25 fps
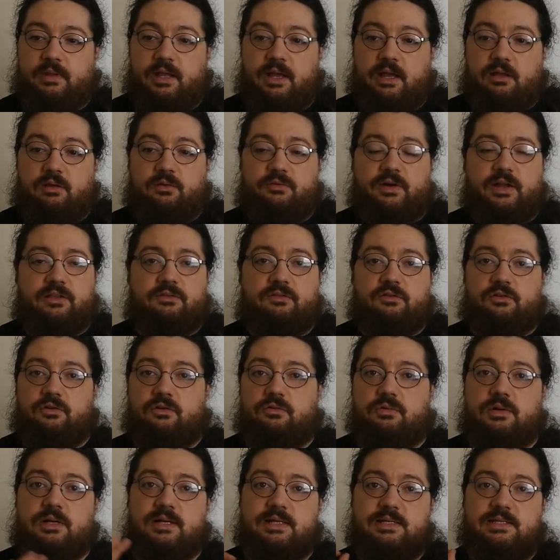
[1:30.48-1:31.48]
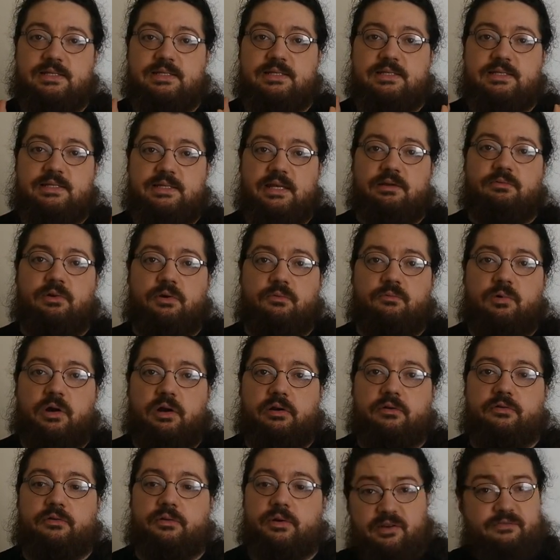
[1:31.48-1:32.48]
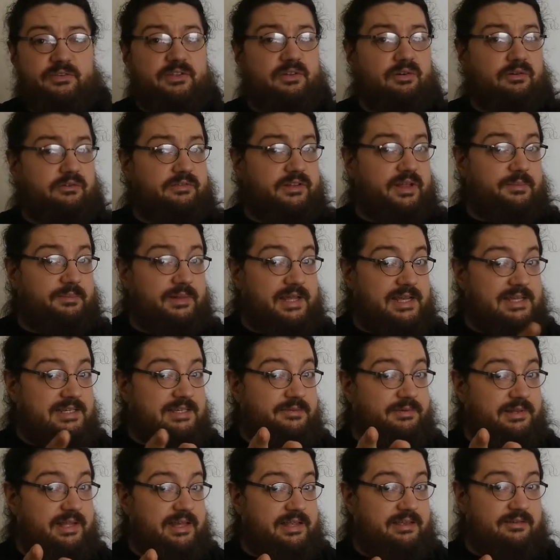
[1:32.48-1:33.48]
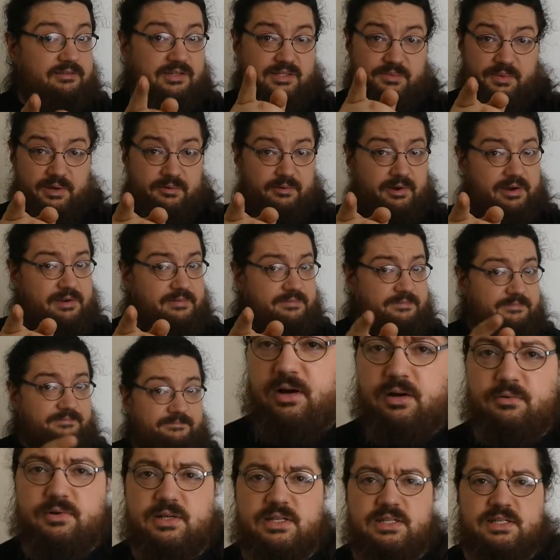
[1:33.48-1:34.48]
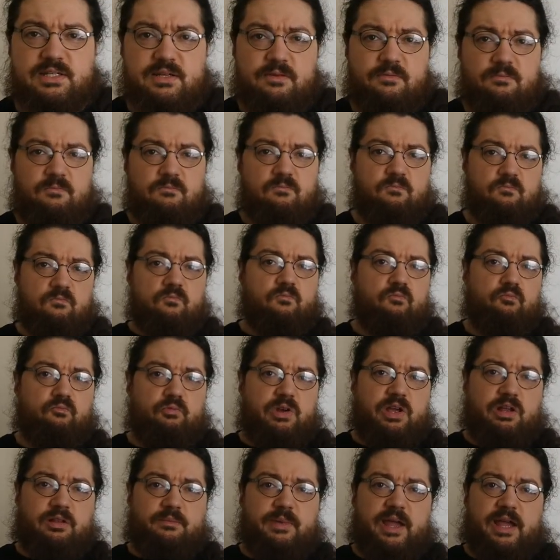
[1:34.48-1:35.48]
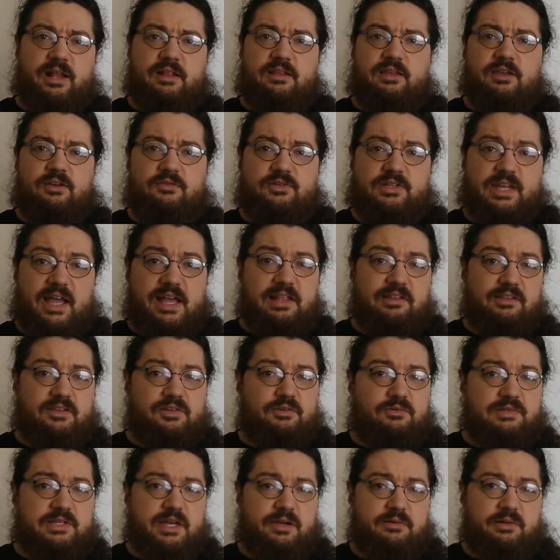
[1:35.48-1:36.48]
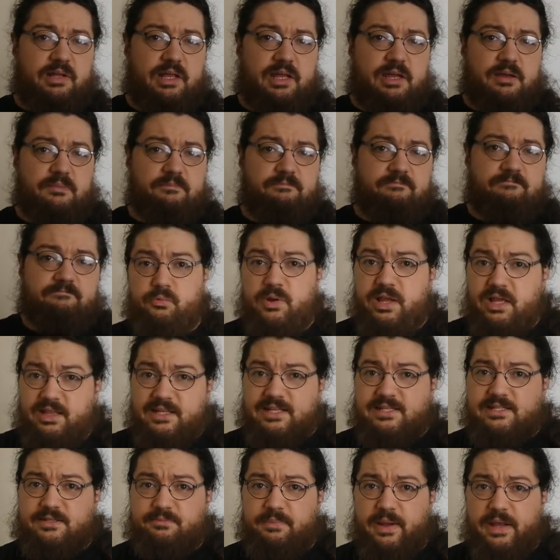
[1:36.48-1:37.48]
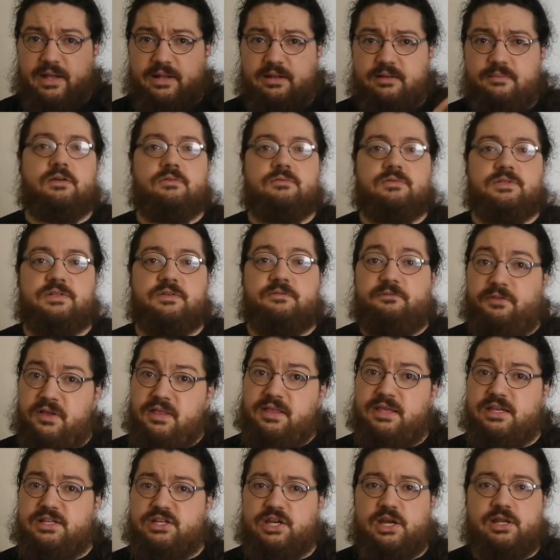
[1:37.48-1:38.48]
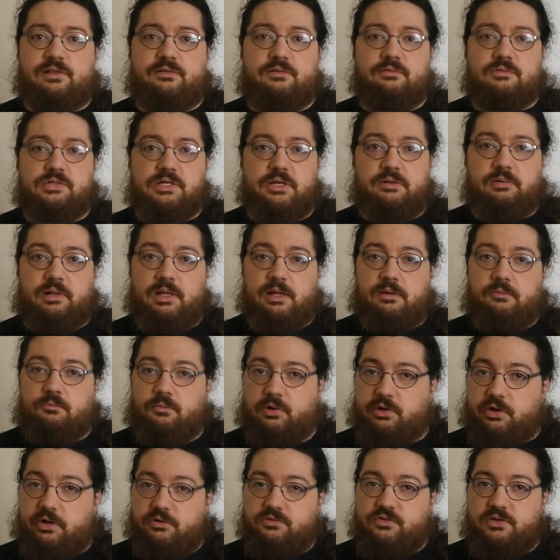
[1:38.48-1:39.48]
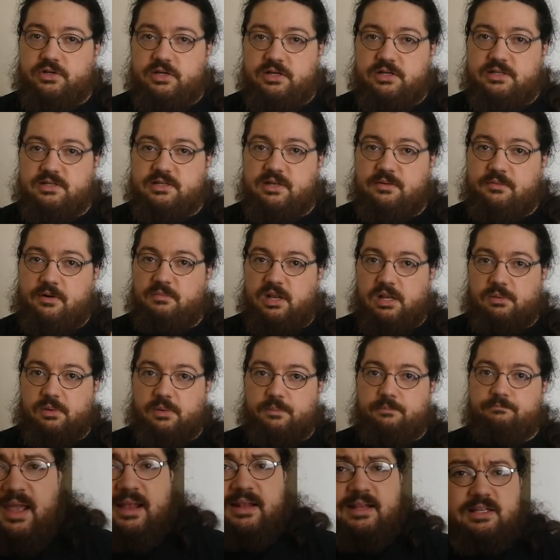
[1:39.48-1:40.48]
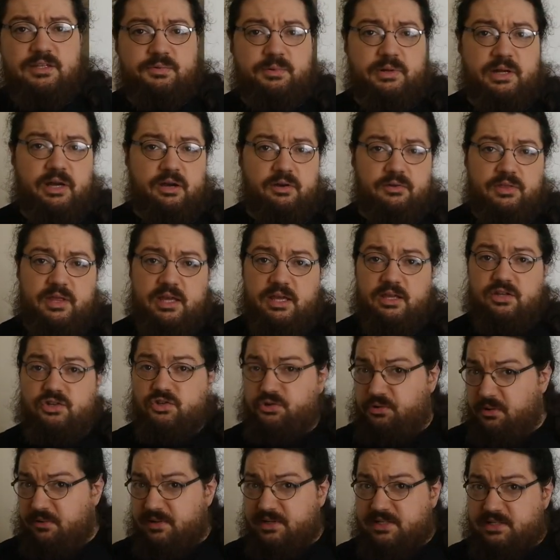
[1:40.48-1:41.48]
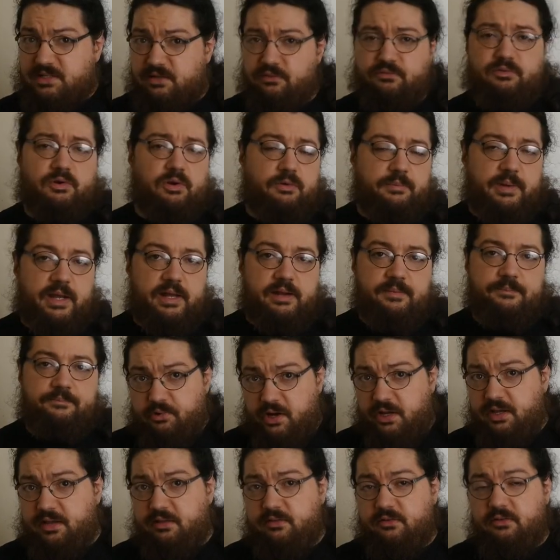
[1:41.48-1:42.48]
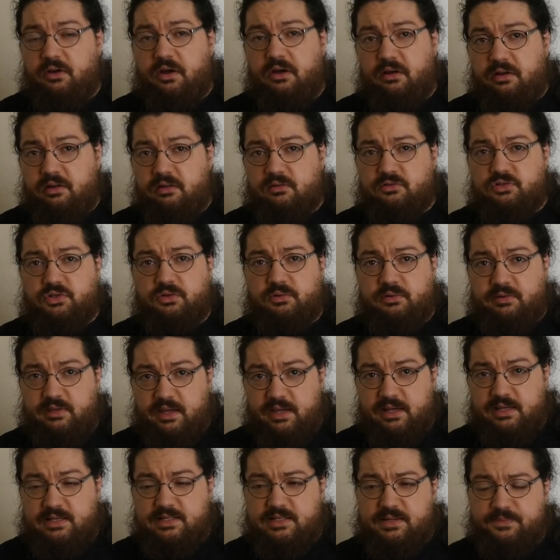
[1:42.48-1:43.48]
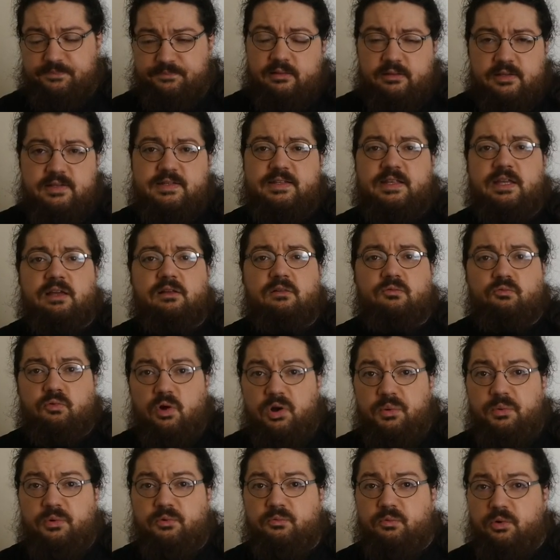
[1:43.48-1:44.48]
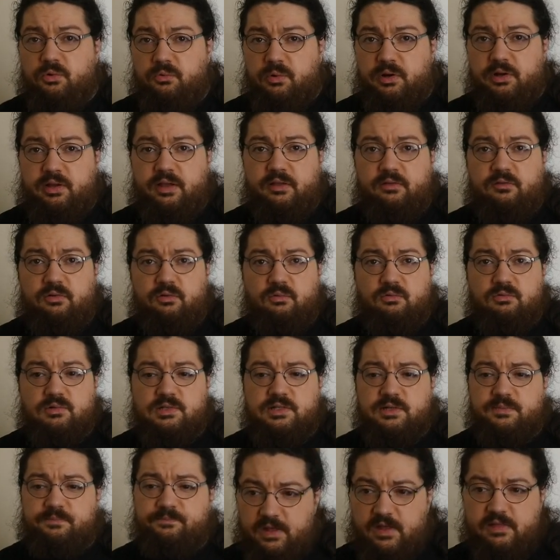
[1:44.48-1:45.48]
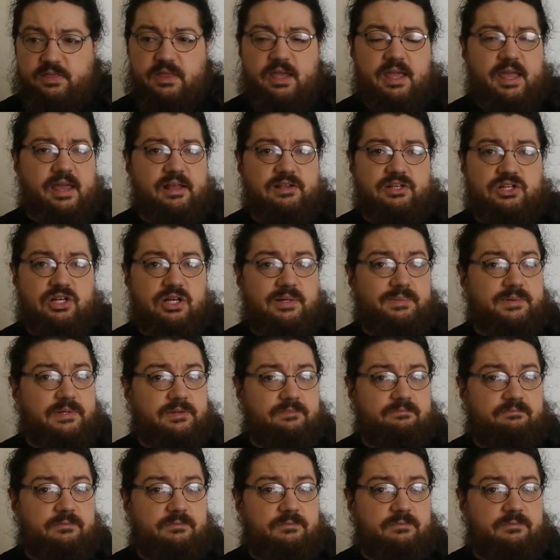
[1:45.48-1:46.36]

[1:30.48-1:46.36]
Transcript: And you've had to do zero work for it. Perfect tool for them lazy millennials, am I right? Whereas real men use hand tools only. Realist men use vintage hand tools only. 100 years minimum. And as we know, the truest of real men break into archaeological digs to steal Roman woodworking tools that they hand sharpen